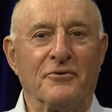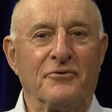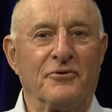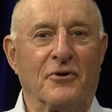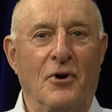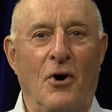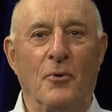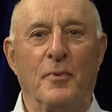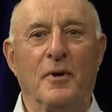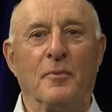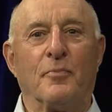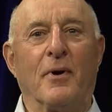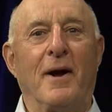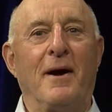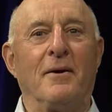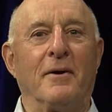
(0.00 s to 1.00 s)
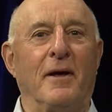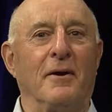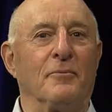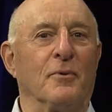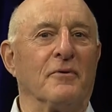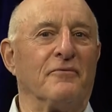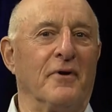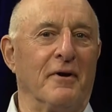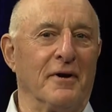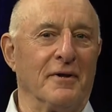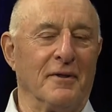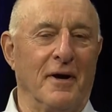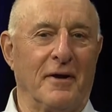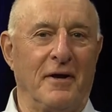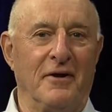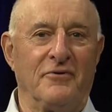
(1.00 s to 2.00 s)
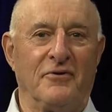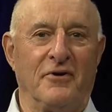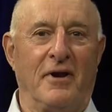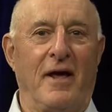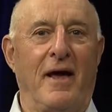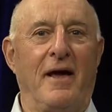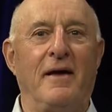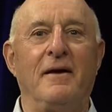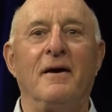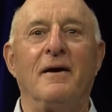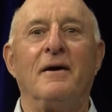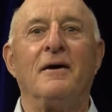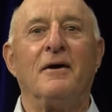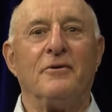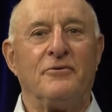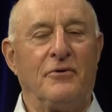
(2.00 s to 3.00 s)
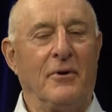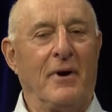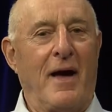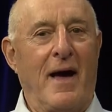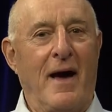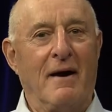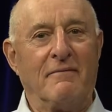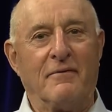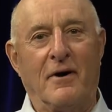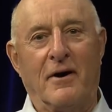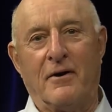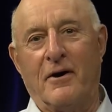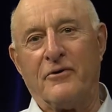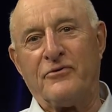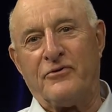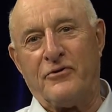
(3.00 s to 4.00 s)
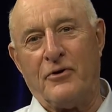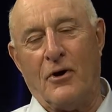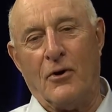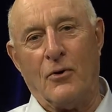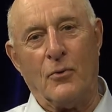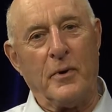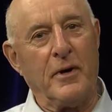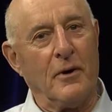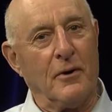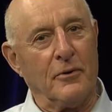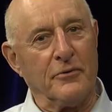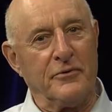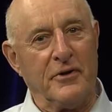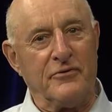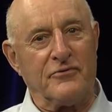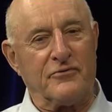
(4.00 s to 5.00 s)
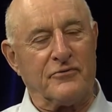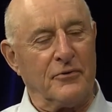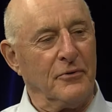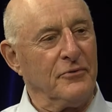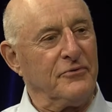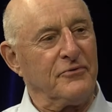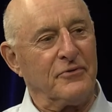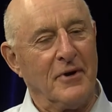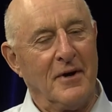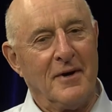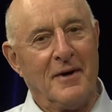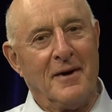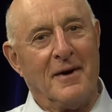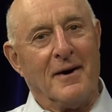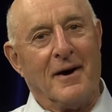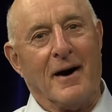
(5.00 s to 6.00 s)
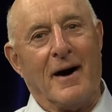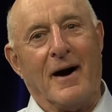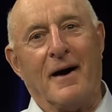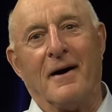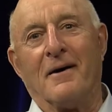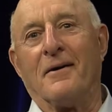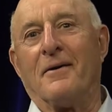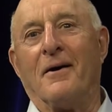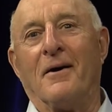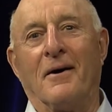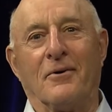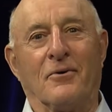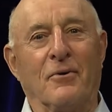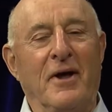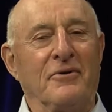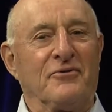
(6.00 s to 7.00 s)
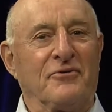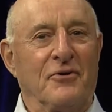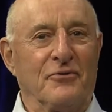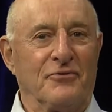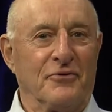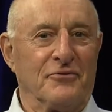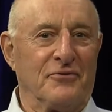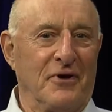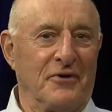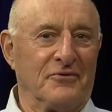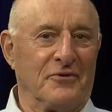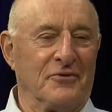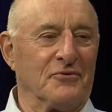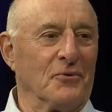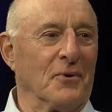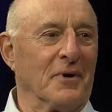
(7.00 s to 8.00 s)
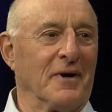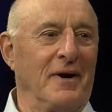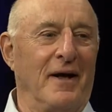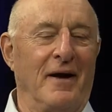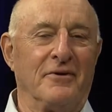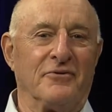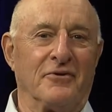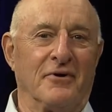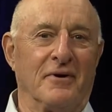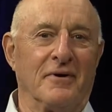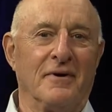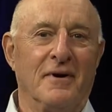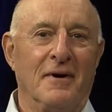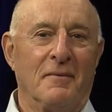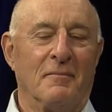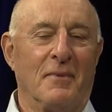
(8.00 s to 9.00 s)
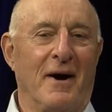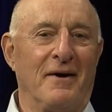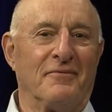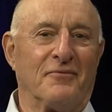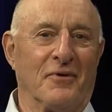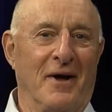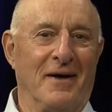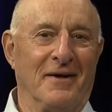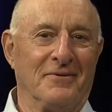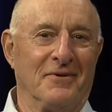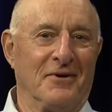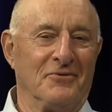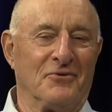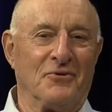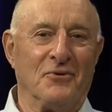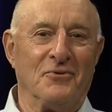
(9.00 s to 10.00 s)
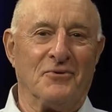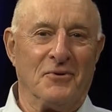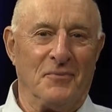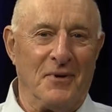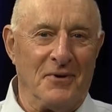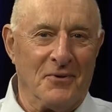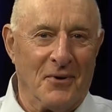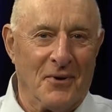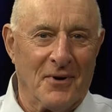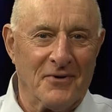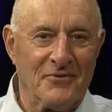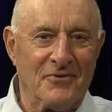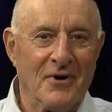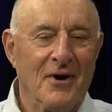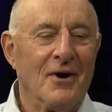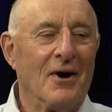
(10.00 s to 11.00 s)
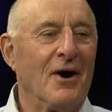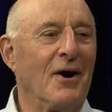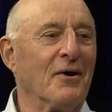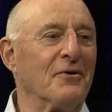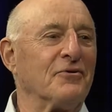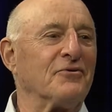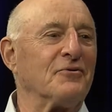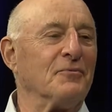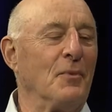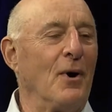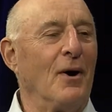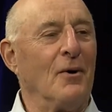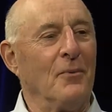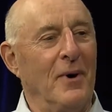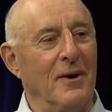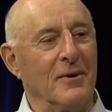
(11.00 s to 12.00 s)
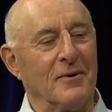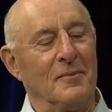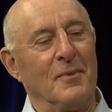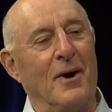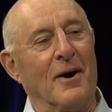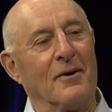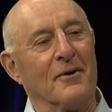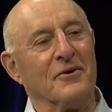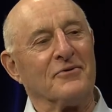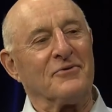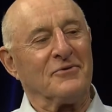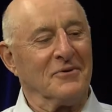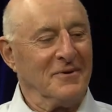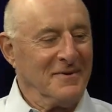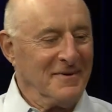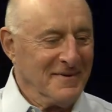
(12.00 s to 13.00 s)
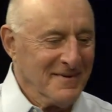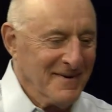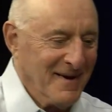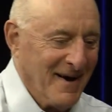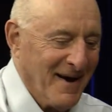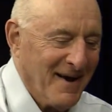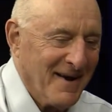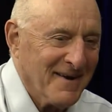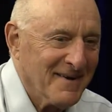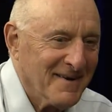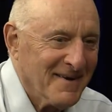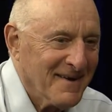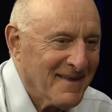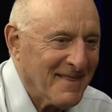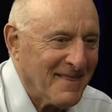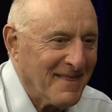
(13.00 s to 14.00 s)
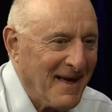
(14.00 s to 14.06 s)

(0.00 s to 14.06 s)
Jacoby Brown, and we're very lucky today to have on our show, we hold these truths. Uh, great social justice organizer, my friend, and soon to be yours, Horace Small. Welcome, Horace. Mike, it's a pleasure Hi. seeing you again, brother.